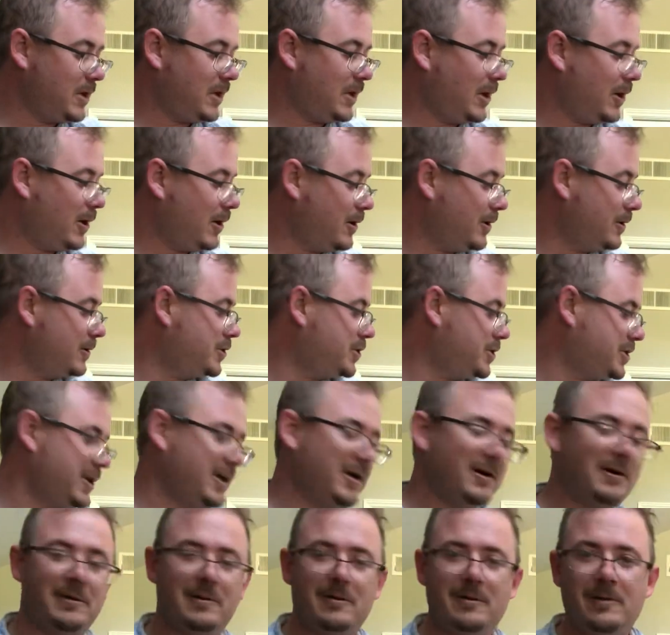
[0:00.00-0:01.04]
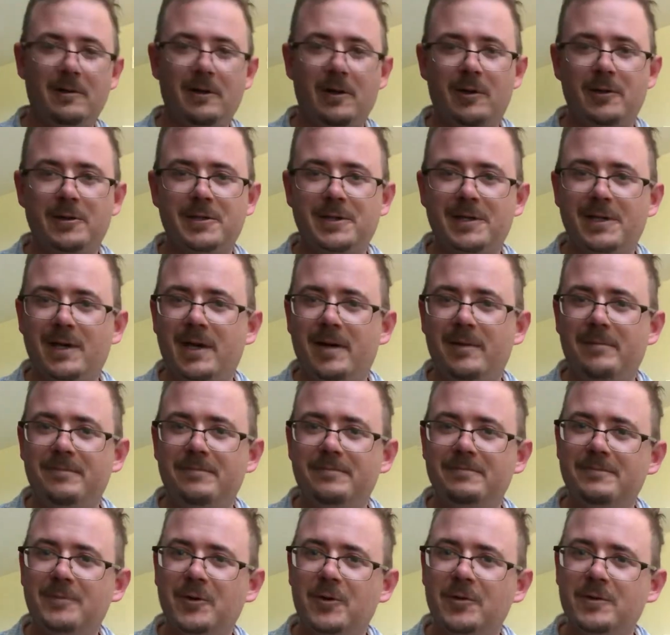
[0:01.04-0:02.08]
hard shell archtop
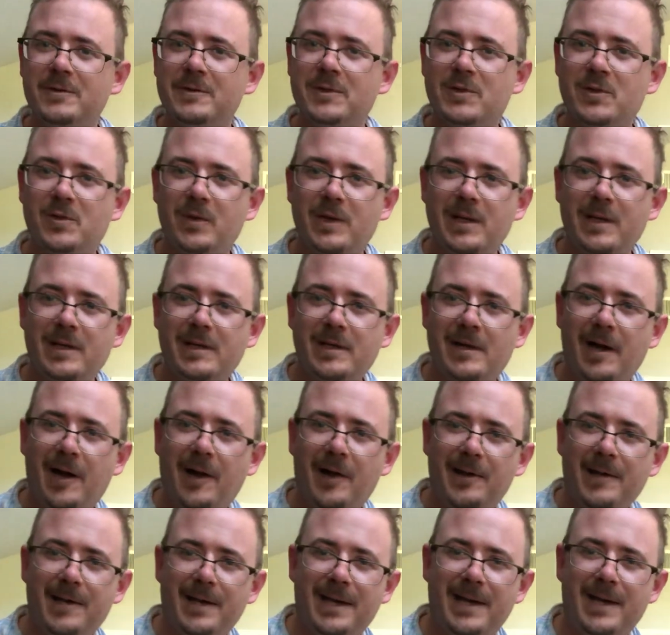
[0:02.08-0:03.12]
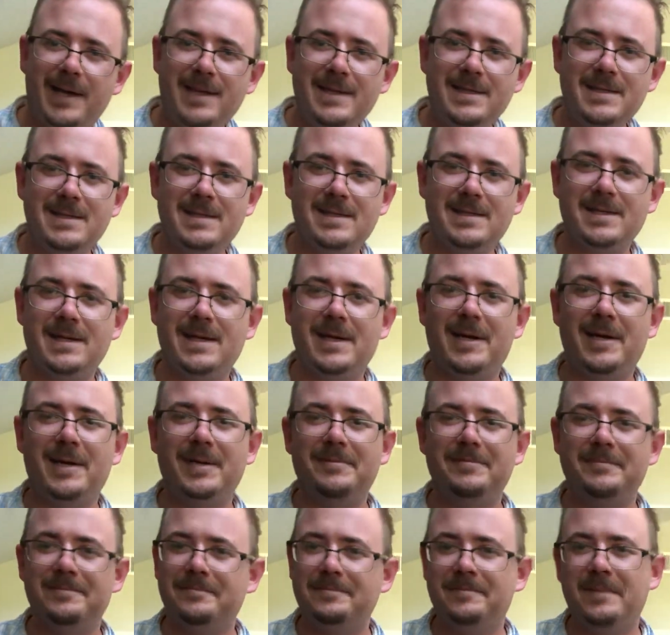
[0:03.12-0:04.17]
old tweed collar case,
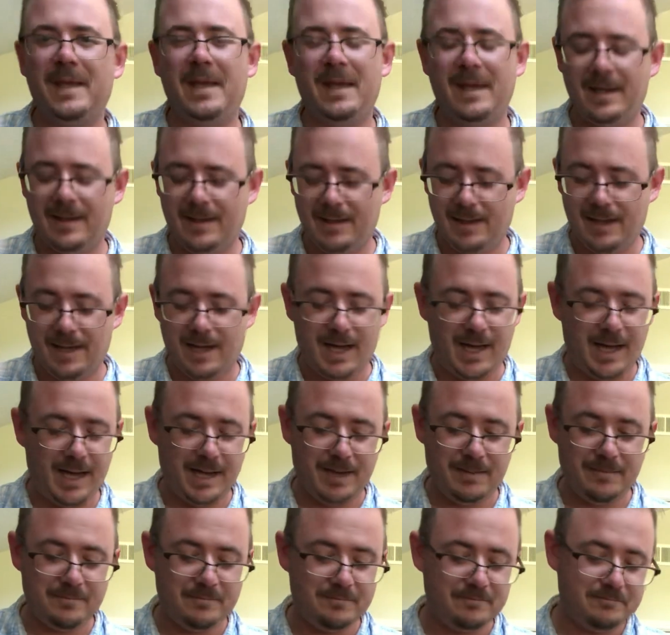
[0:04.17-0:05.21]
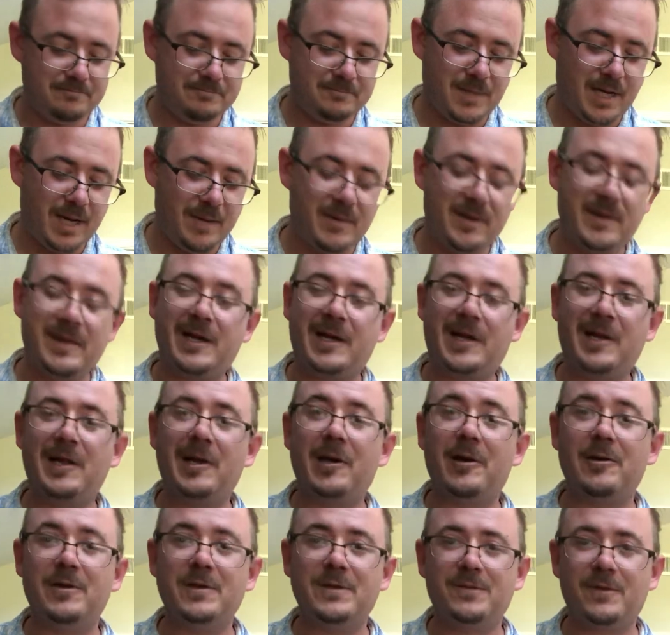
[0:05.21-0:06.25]
I'm in the
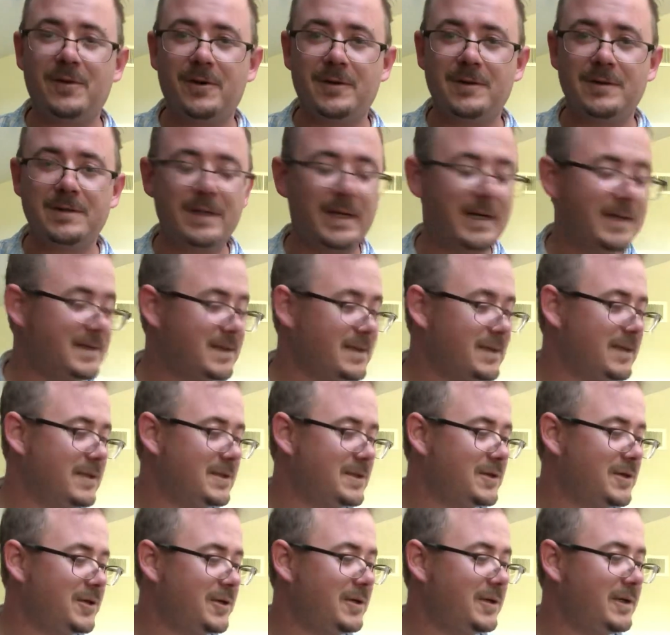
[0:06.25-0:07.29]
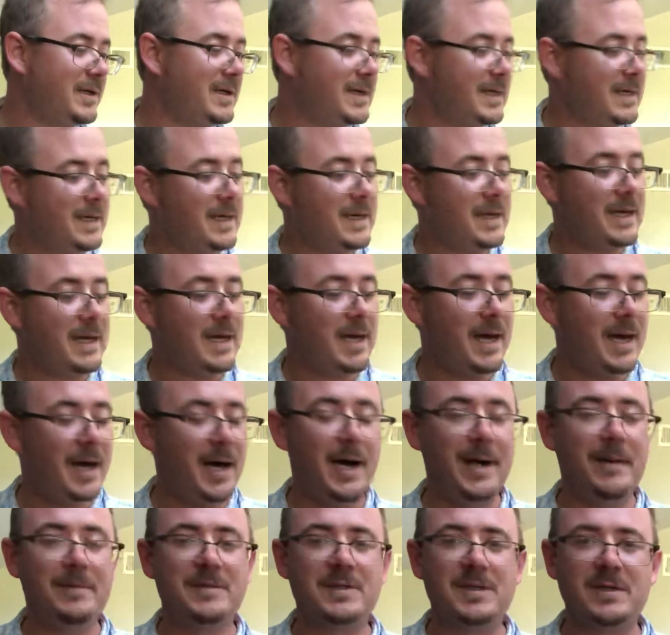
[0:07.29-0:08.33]
clear as far as that's concerned.
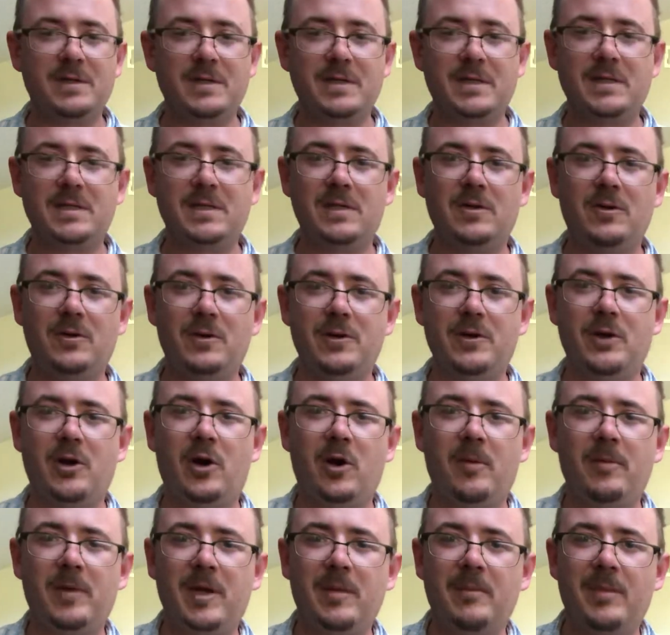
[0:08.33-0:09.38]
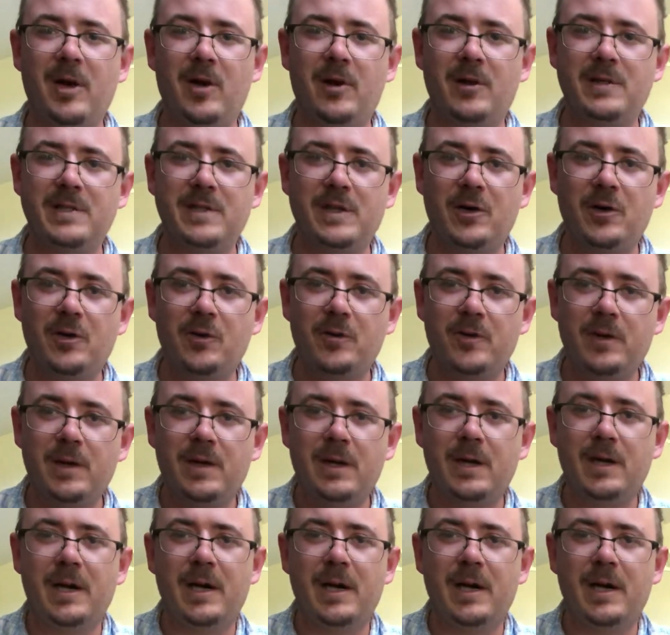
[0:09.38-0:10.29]
So this is an old Harmony Baritone,